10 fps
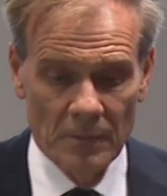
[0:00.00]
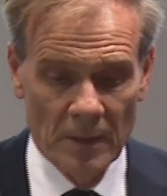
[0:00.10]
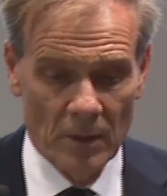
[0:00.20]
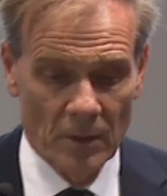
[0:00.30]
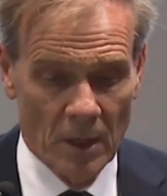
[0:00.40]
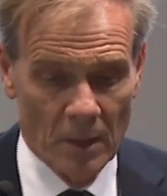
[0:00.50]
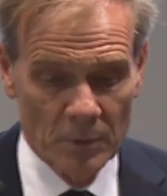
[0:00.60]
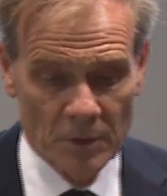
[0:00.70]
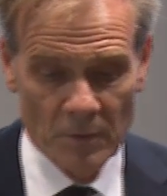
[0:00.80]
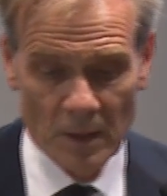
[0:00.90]
they are
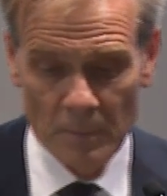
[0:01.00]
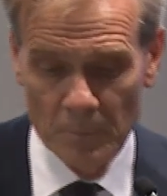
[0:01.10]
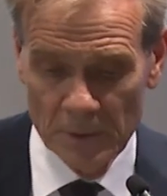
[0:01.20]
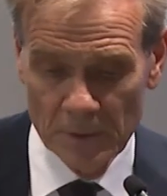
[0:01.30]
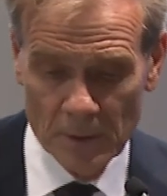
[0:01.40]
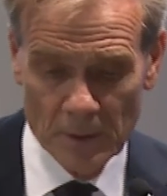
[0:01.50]
now developing